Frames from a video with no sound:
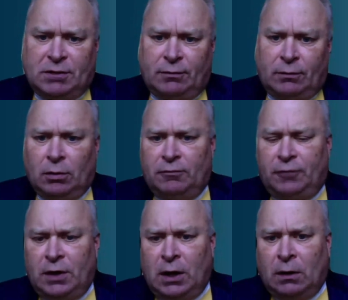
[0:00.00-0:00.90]
have ruled
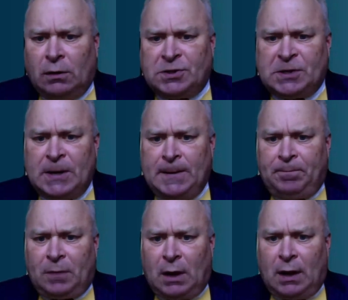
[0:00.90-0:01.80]
for years,
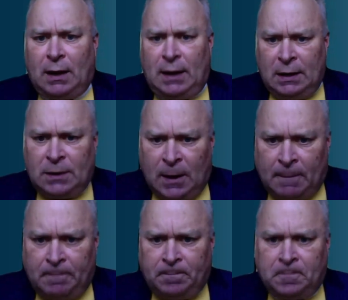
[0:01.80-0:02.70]
uh,
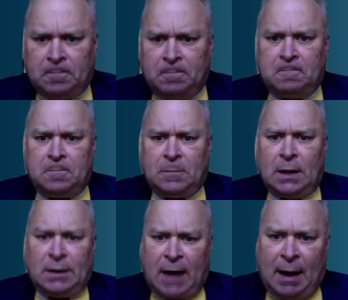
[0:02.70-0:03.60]
income
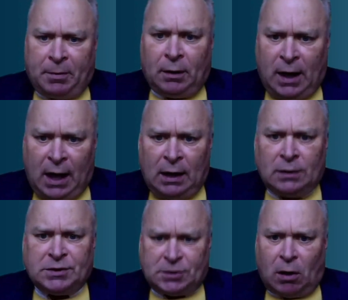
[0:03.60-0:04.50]
and capital
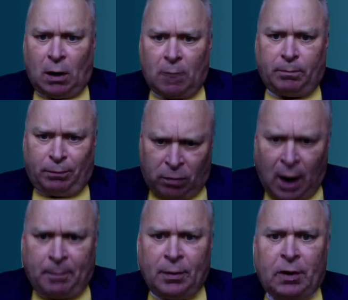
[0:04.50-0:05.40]
gains are
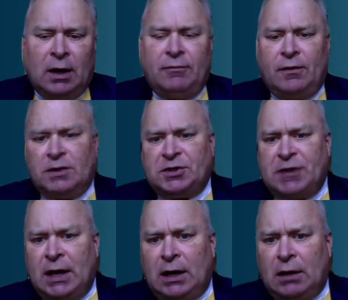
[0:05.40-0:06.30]
property for the
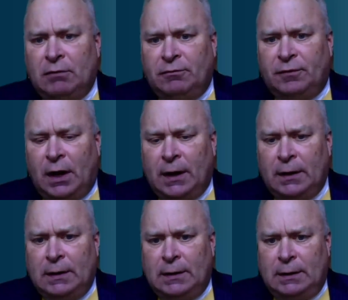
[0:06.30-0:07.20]
sake of uh,
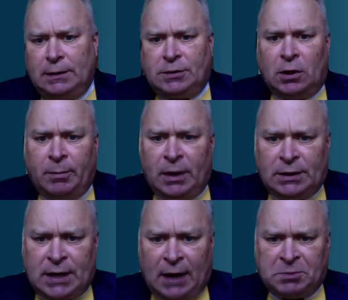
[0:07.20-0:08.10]
determining
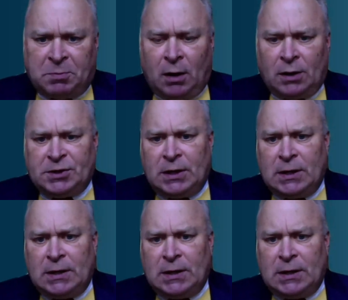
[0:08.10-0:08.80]
tax policy.